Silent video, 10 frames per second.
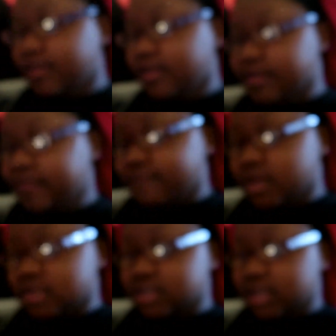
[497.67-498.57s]
Yeah,
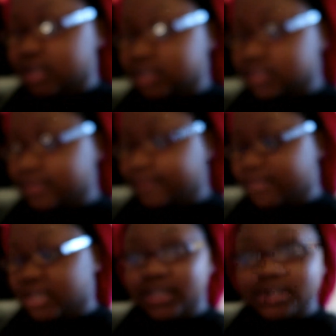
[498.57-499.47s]
fixed. I had some
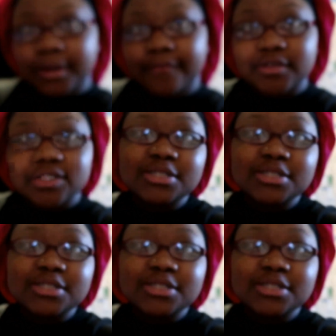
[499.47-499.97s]
fire ass waffles.